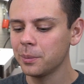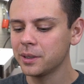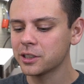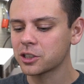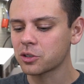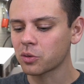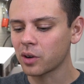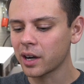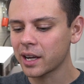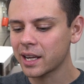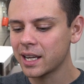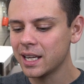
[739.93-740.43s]

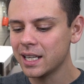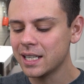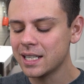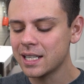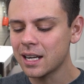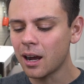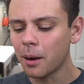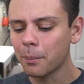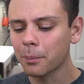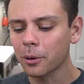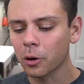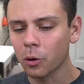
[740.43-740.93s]
It's ranking
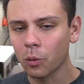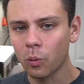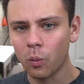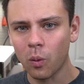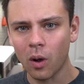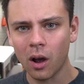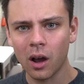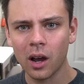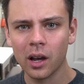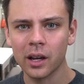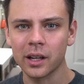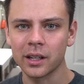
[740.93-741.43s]
number
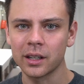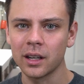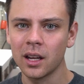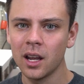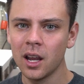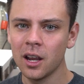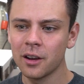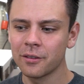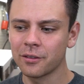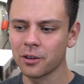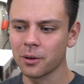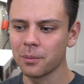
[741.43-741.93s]
one
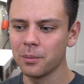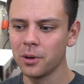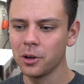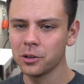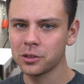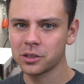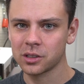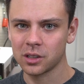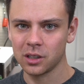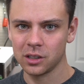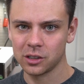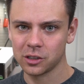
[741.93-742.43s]
for
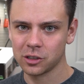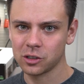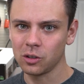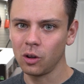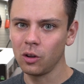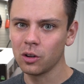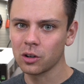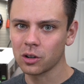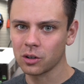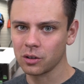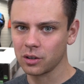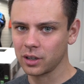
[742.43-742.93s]
most
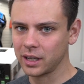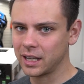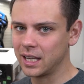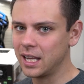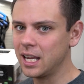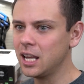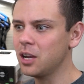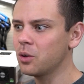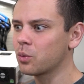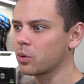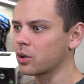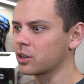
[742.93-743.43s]
solar
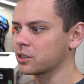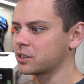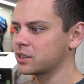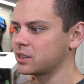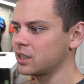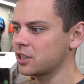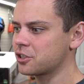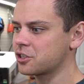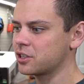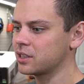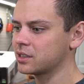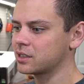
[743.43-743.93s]
keywords,
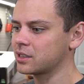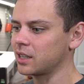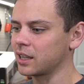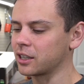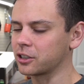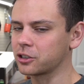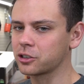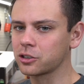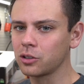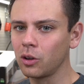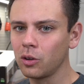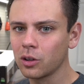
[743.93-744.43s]
such as
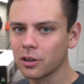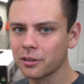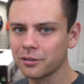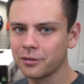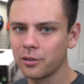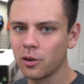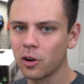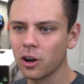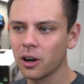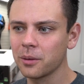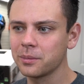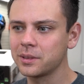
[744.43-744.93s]
like solar
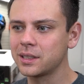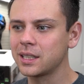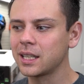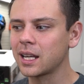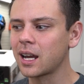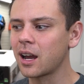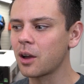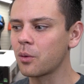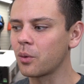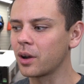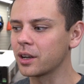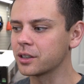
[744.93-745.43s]
forum, D
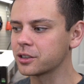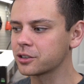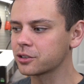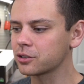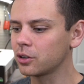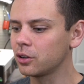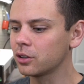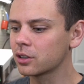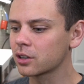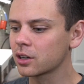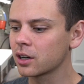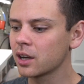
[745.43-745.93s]
I Y
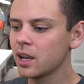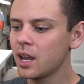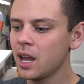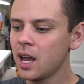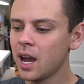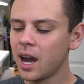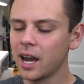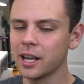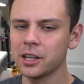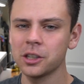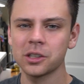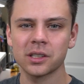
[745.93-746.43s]
solar.
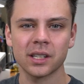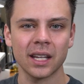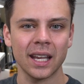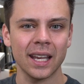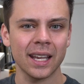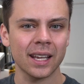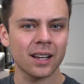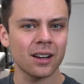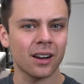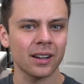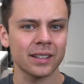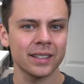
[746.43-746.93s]
I use the
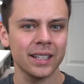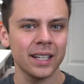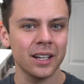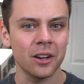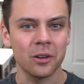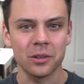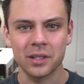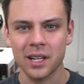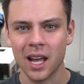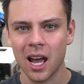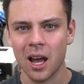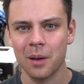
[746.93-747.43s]

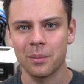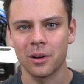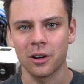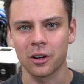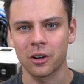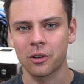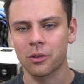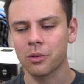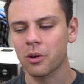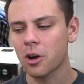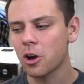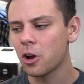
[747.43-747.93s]
incognito tab on
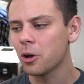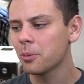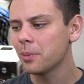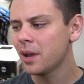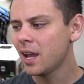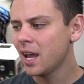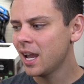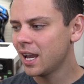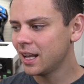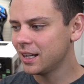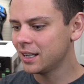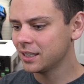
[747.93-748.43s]
Chrome,
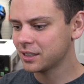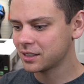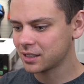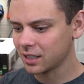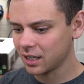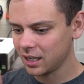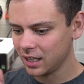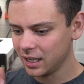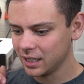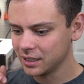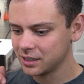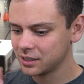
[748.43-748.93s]
and it's
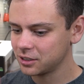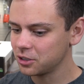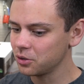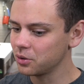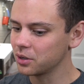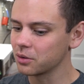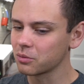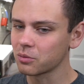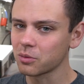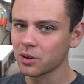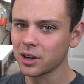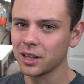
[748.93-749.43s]
It's, it's
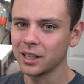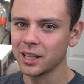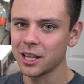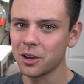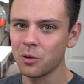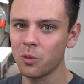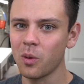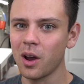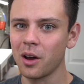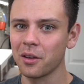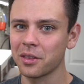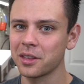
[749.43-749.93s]
doing really
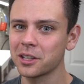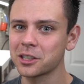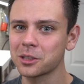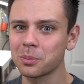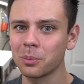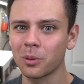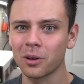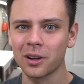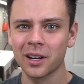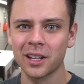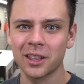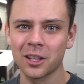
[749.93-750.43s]
well. This
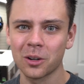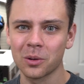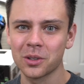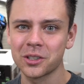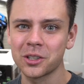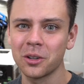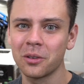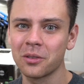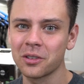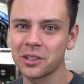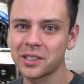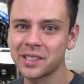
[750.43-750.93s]
morning there was
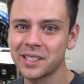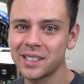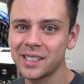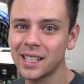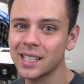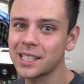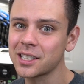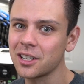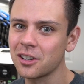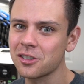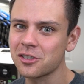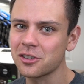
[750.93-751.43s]
over
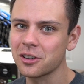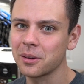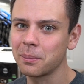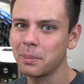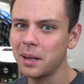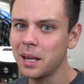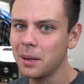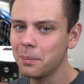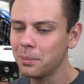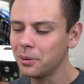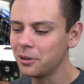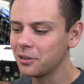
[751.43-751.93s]
six hundred
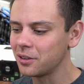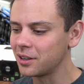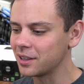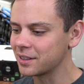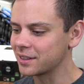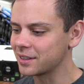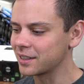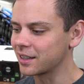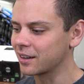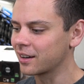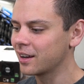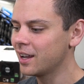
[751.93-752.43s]
people on
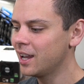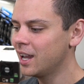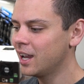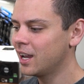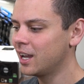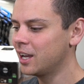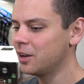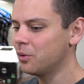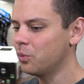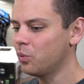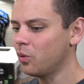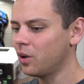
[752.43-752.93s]
there
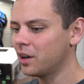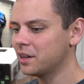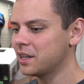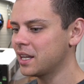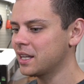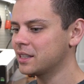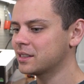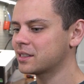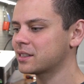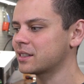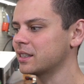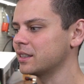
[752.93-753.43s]
in one
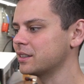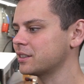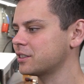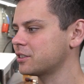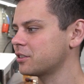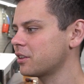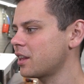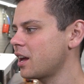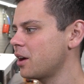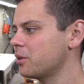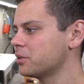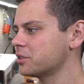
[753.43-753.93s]
instance,
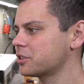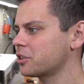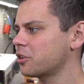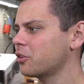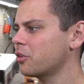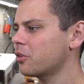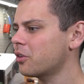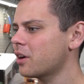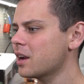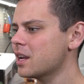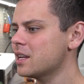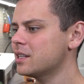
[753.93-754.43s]
so that was
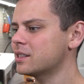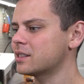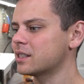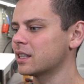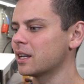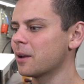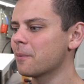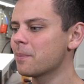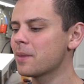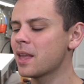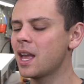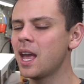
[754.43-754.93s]

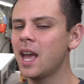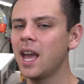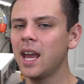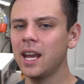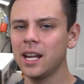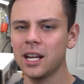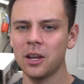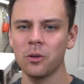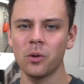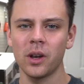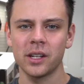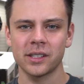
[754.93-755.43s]
crazy.
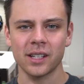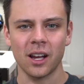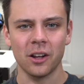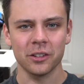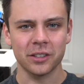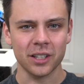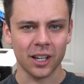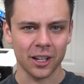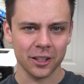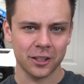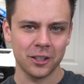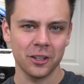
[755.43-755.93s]
Anyways, I'll
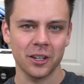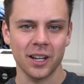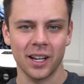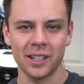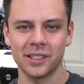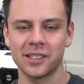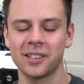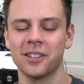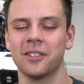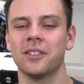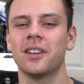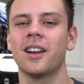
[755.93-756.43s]
talk to you
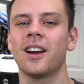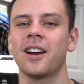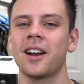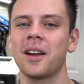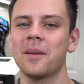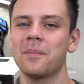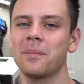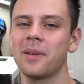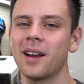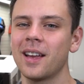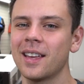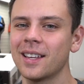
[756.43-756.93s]
guys soon. All
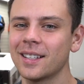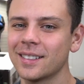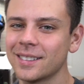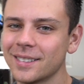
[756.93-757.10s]
right, bye.